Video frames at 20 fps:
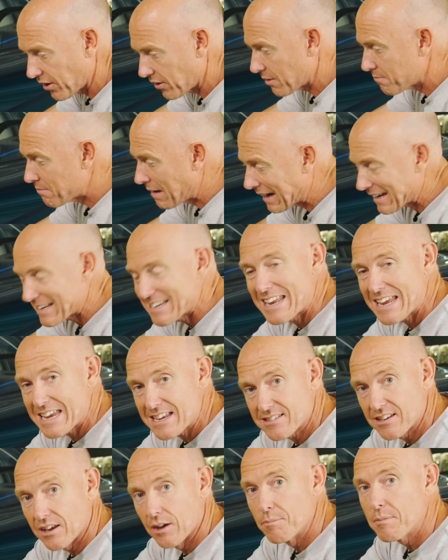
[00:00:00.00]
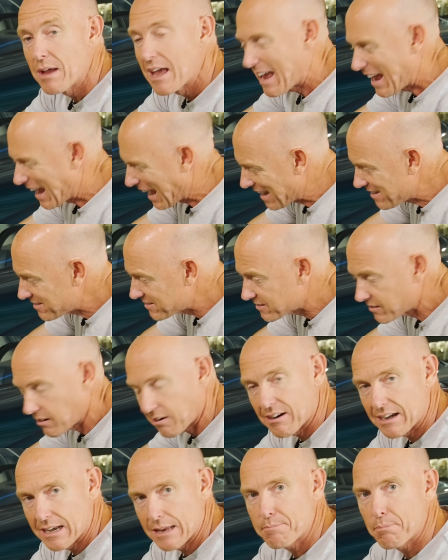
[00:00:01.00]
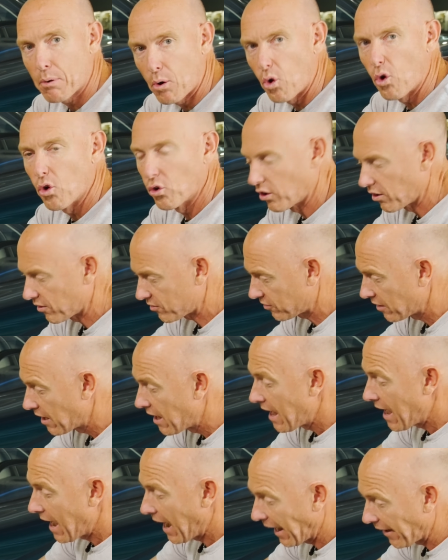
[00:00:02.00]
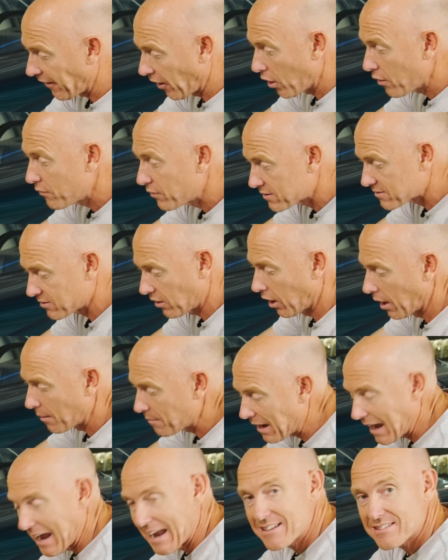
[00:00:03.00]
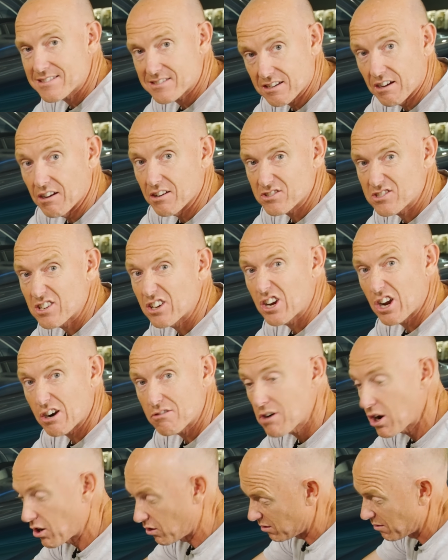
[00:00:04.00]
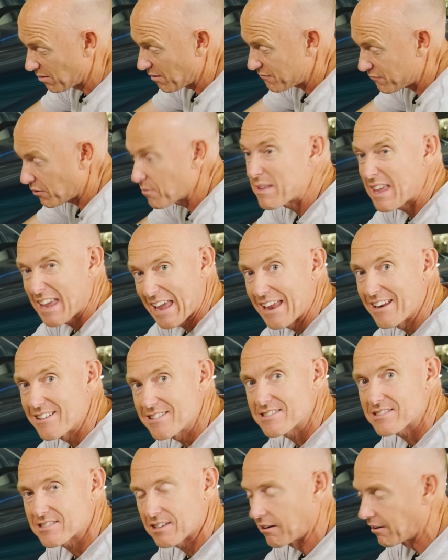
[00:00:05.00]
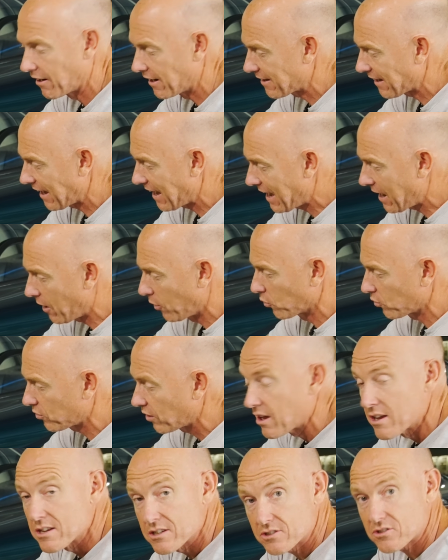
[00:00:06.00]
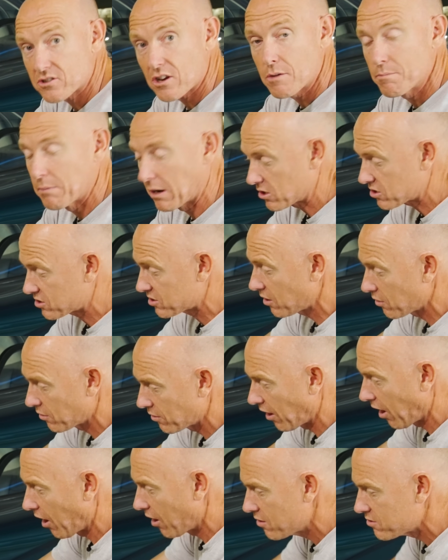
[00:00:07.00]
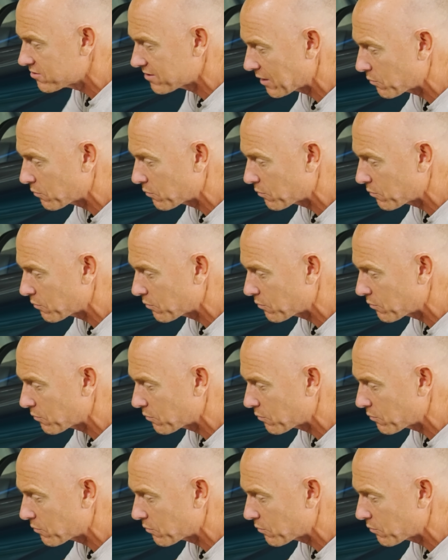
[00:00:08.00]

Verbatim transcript: that the magnesium is slightly porous, and over time it starts to corrode from the inside out, so much so that OZ